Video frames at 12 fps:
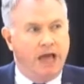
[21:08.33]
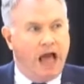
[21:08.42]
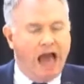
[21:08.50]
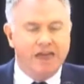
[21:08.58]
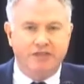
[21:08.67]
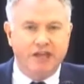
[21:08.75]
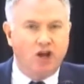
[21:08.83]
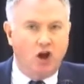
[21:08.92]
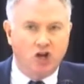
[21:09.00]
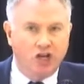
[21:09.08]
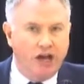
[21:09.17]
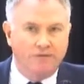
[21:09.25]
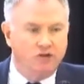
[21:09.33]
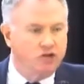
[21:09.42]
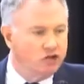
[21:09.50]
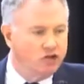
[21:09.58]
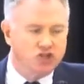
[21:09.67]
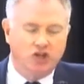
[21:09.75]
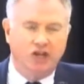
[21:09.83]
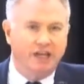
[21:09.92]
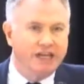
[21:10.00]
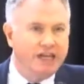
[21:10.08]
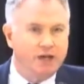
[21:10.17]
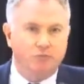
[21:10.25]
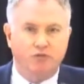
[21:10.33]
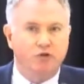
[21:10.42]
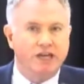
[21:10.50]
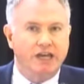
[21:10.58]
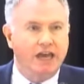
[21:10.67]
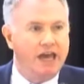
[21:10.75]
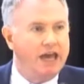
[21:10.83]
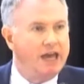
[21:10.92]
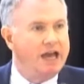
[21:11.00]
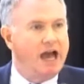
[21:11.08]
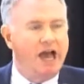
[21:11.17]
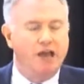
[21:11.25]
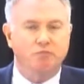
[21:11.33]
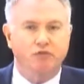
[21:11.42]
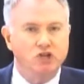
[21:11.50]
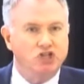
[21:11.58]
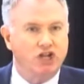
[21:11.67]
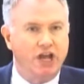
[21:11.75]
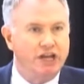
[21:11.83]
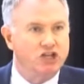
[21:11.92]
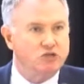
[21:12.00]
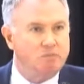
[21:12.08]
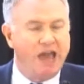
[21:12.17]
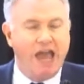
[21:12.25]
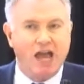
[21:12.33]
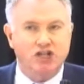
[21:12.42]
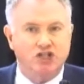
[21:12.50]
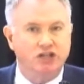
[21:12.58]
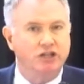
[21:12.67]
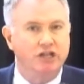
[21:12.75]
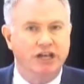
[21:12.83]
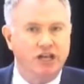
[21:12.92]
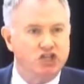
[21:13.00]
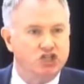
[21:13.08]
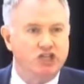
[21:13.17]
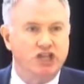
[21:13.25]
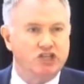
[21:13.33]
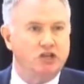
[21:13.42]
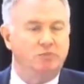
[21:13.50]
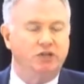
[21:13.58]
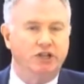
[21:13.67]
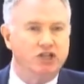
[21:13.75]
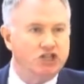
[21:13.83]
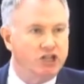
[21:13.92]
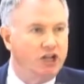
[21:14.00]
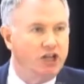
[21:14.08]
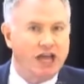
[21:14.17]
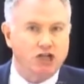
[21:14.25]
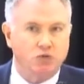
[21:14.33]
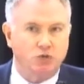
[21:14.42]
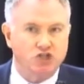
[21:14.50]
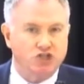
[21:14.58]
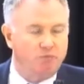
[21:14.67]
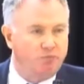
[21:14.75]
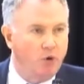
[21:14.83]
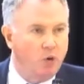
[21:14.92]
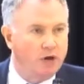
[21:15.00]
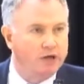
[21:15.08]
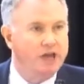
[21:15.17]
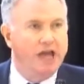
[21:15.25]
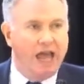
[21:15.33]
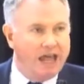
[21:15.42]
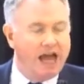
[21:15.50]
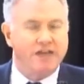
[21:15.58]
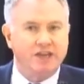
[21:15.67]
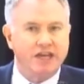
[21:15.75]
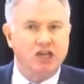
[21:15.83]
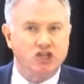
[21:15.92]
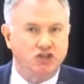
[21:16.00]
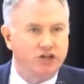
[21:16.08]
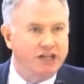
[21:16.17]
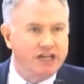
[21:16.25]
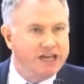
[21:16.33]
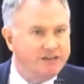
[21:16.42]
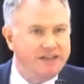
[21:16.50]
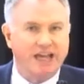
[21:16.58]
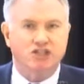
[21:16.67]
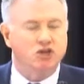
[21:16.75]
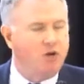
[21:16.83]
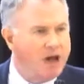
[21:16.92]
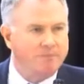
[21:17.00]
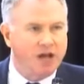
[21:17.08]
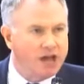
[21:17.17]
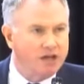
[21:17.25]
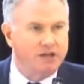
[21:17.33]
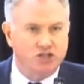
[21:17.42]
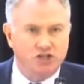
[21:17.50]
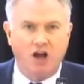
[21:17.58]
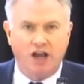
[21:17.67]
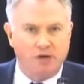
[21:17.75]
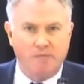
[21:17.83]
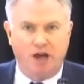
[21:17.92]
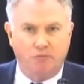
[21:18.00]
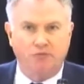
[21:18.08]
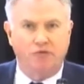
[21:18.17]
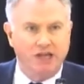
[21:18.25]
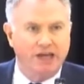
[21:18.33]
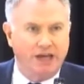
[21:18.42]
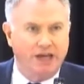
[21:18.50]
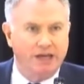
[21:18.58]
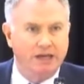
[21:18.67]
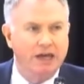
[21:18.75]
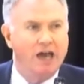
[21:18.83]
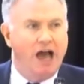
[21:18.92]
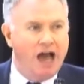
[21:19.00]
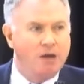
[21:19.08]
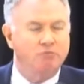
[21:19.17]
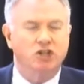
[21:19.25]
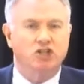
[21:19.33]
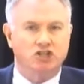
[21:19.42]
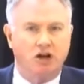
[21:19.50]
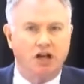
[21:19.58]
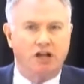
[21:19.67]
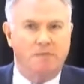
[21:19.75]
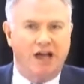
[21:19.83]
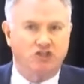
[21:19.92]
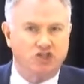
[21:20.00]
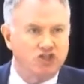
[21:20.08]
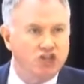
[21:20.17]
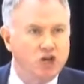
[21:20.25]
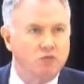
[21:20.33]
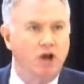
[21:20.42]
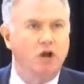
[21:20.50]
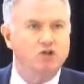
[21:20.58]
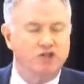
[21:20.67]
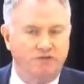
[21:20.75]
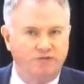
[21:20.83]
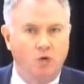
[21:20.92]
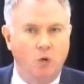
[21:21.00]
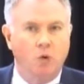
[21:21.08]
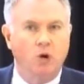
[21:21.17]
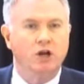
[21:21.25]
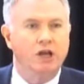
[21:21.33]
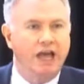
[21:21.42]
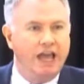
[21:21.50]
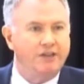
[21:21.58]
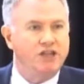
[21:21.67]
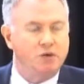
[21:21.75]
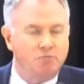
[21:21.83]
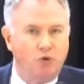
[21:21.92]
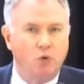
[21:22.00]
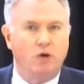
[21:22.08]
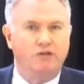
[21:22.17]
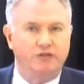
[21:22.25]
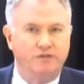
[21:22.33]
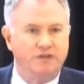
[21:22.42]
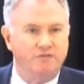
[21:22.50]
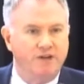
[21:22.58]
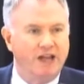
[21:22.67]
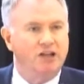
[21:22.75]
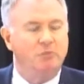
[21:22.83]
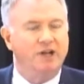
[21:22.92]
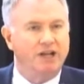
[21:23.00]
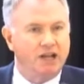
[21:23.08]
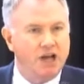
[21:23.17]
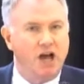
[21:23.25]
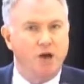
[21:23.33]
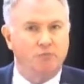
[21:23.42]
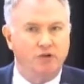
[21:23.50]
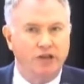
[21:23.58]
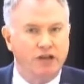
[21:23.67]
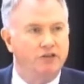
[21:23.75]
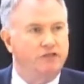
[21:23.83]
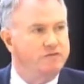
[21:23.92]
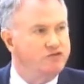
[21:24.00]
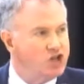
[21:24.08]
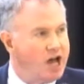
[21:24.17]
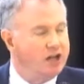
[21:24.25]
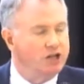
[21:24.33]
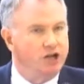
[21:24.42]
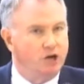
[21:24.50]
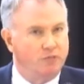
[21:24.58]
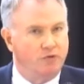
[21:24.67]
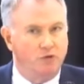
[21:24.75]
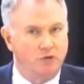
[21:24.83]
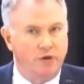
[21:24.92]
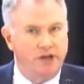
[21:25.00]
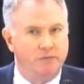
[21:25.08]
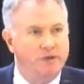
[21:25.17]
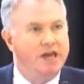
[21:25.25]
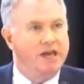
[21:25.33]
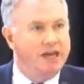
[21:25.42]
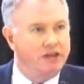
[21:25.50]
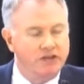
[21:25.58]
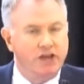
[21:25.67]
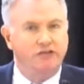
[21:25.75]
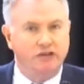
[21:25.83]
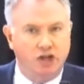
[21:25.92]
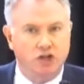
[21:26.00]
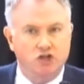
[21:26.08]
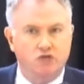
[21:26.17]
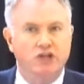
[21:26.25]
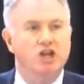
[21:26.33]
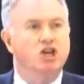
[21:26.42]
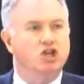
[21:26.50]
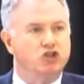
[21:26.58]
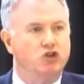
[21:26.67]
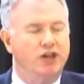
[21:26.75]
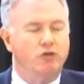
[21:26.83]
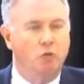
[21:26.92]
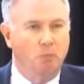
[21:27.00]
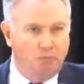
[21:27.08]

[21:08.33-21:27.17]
I think our governor is going to get pre-K. I appreciate his passion, his discipline, his intellectual support, and I think he's going to get that. So I'm not going to talk about pre-K. I'm going to talk about 0 to 4 and the importance of developing a comprehensive child care program in this country so that